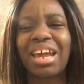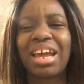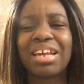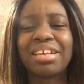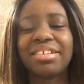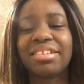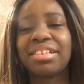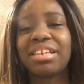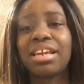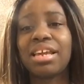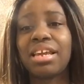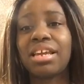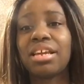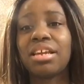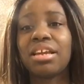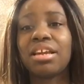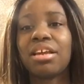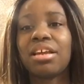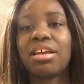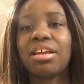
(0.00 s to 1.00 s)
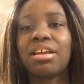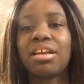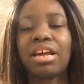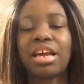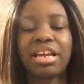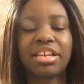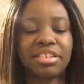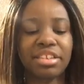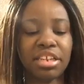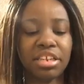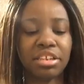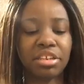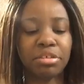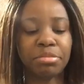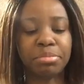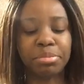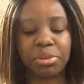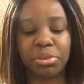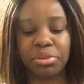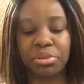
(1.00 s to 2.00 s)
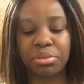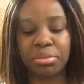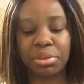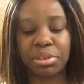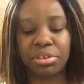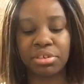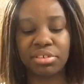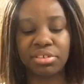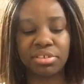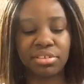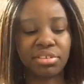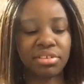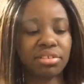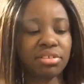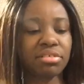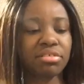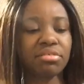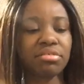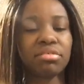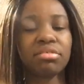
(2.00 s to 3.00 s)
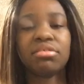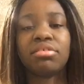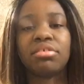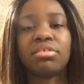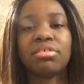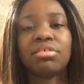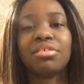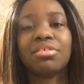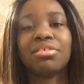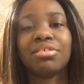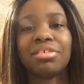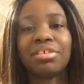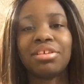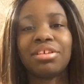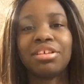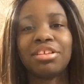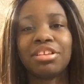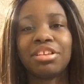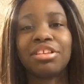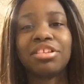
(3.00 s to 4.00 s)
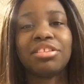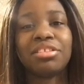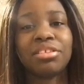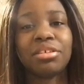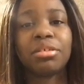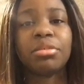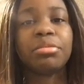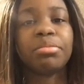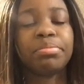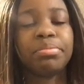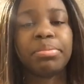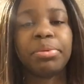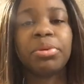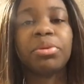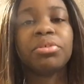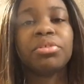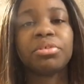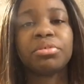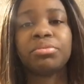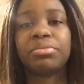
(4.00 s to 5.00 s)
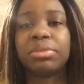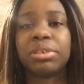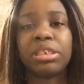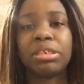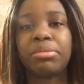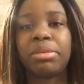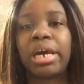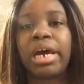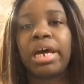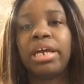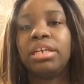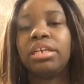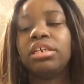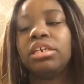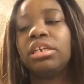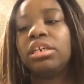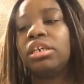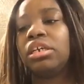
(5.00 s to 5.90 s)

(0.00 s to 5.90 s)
I say they're both worse. They're both really bad.